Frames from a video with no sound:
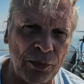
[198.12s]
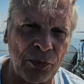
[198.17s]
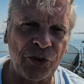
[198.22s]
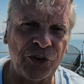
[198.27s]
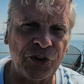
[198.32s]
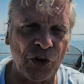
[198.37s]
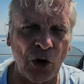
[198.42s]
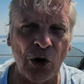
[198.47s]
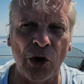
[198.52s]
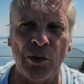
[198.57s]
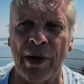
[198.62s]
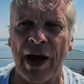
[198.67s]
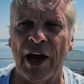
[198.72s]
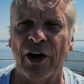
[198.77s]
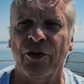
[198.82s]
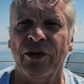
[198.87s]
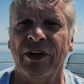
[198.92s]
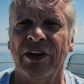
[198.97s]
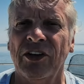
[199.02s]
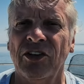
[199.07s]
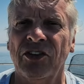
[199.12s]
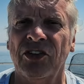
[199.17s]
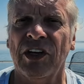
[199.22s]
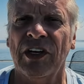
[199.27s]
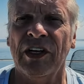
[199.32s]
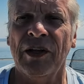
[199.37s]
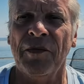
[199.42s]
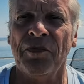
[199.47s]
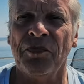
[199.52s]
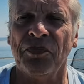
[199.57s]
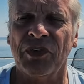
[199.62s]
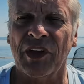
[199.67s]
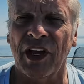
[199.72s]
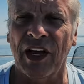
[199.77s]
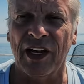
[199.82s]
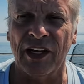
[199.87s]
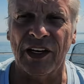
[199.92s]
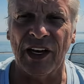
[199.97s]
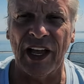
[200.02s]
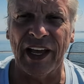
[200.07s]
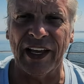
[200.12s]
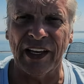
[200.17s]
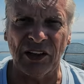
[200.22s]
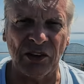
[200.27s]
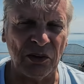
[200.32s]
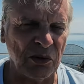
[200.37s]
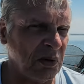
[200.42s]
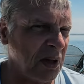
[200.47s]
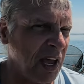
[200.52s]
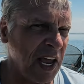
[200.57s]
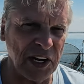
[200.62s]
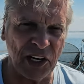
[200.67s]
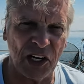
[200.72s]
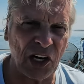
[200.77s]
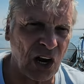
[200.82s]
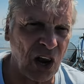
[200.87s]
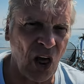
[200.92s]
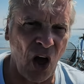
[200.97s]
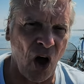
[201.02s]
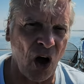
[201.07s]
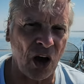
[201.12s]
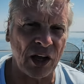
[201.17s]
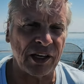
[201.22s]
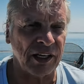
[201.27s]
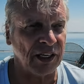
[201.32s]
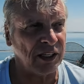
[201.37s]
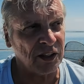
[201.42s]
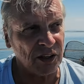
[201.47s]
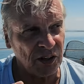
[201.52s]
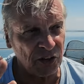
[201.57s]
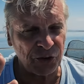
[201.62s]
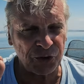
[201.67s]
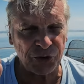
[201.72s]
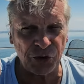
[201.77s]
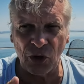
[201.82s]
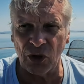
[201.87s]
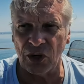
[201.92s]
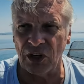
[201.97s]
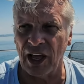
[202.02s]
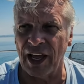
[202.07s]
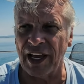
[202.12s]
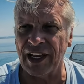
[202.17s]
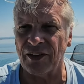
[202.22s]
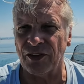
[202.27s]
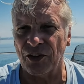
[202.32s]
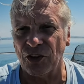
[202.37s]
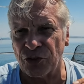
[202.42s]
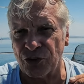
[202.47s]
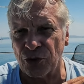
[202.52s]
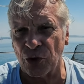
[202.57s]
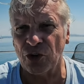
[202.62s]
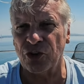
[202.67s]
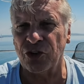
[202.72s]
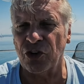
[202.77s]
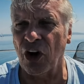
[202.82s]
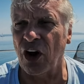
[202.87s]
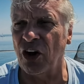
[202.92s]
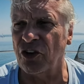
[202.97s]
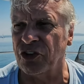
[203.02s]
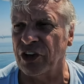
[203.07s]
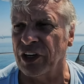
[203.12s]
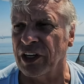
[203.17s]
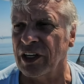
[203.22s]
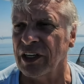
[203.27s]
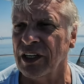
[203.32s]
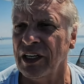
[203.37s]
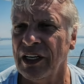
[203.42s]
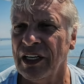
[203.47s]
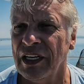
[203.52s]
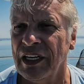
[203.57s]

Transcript: up the solar batteries at like 8 o'clock, they're still light, they're still charging,